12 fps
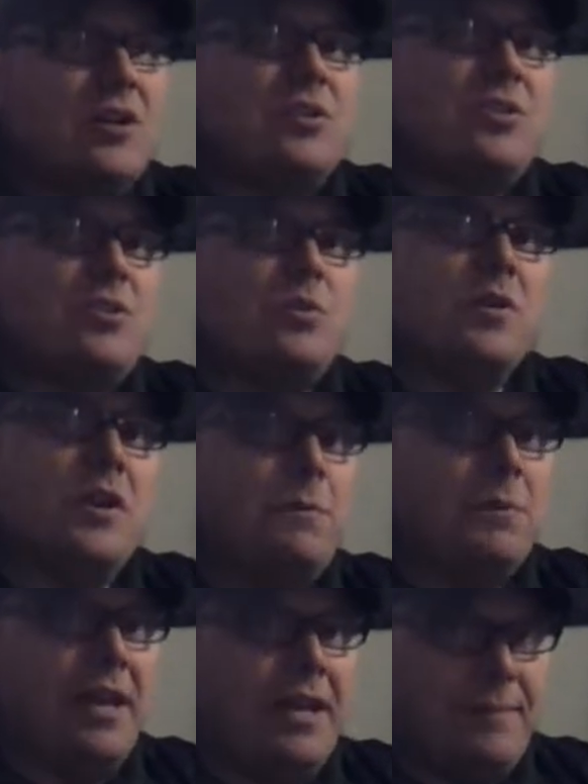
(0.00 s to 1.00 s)

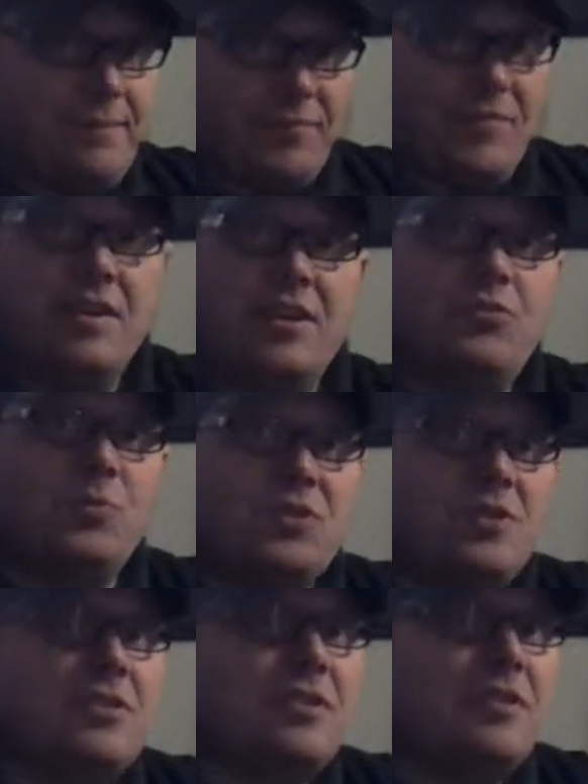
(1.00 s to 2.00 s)
sweep like this,
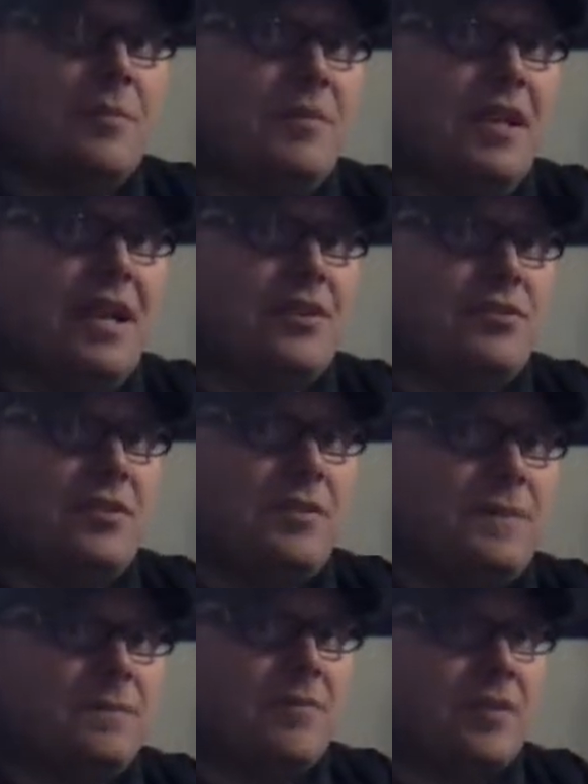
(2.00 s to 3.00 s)
which is the double
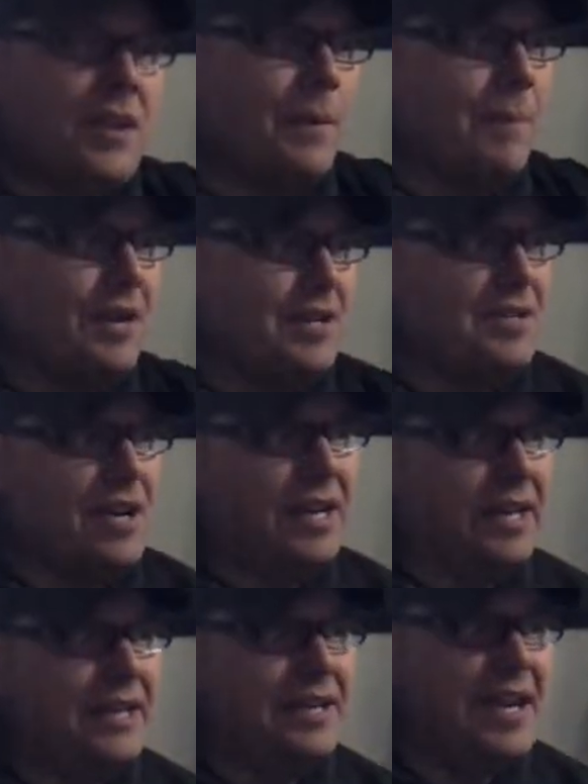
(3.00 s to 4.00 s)
action, but it's not
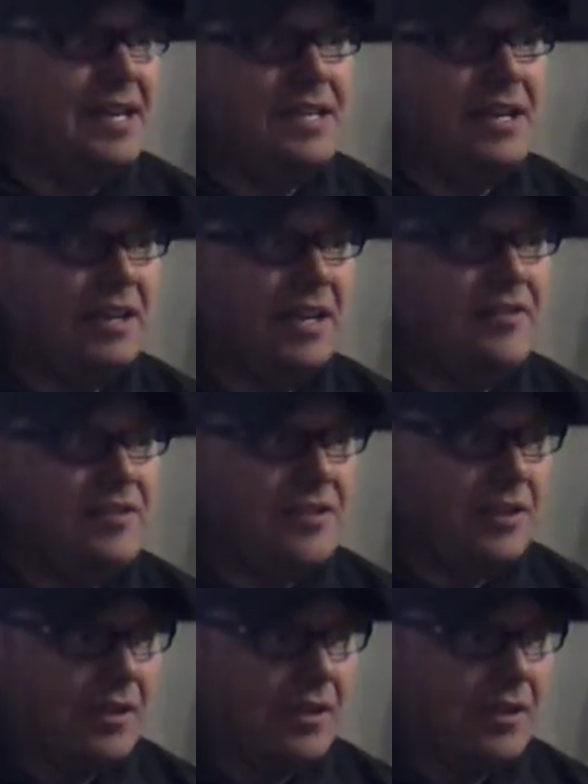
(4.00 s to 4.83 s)
like a 1911 single